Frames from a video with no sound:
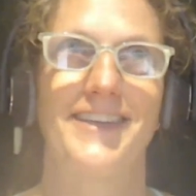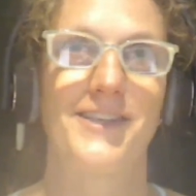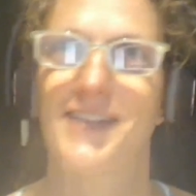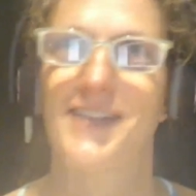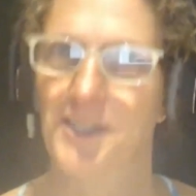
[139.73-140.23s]

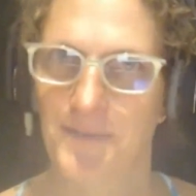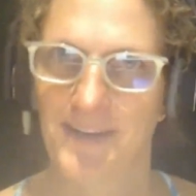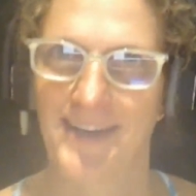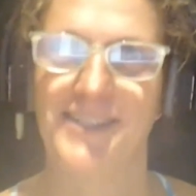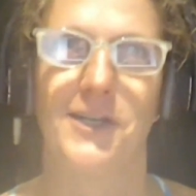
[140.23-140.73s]
things.
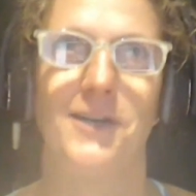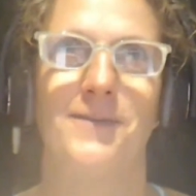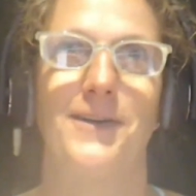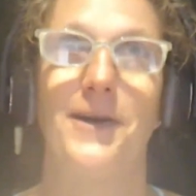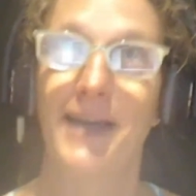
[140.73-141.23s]
That's fine,
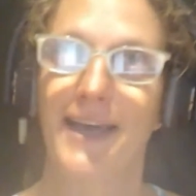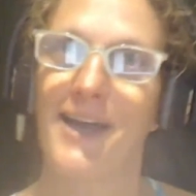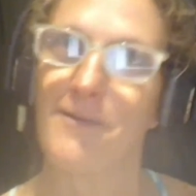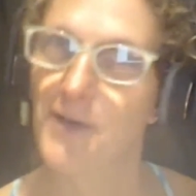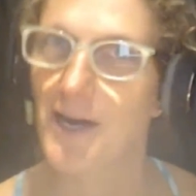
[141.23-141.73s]
Jennifer.
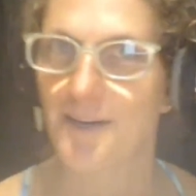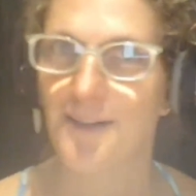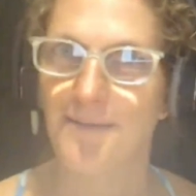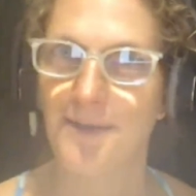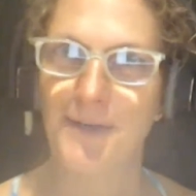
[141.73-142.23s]
Okay, have you
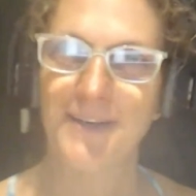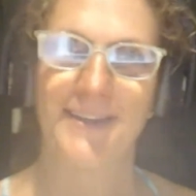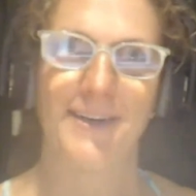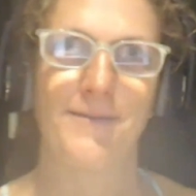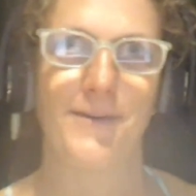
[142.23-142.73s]
got your lovely
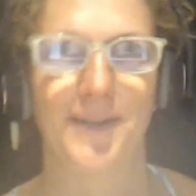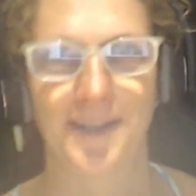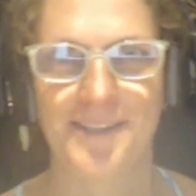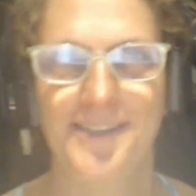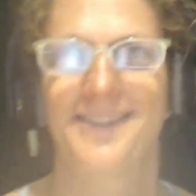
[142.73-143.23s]
book there
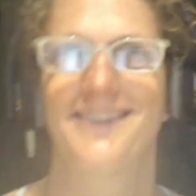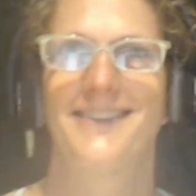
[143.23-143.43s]
for us?